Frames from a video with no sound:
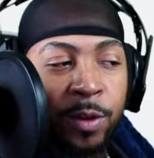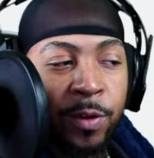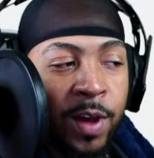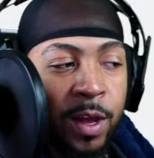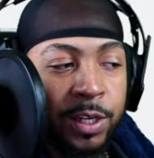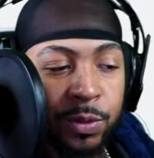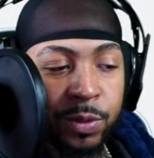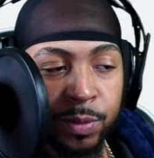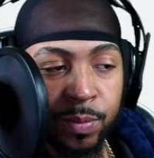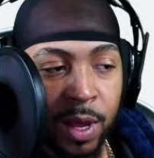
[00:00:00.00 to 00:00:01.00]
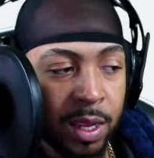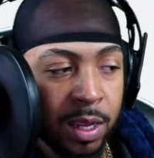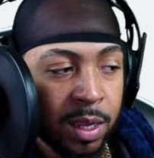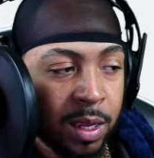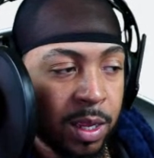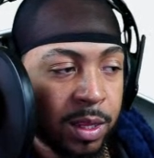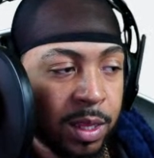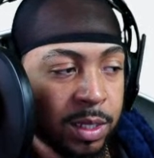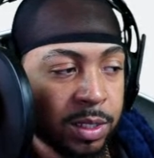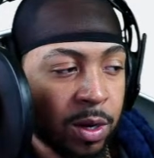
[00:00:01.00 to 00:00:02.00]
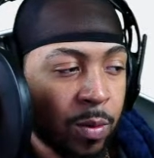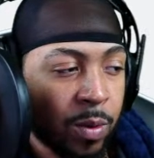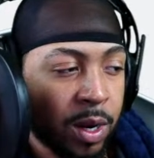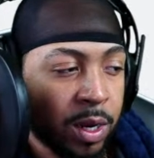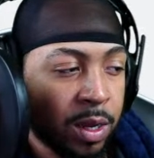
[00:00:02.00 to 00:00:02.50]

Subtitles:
You find you a spot that's already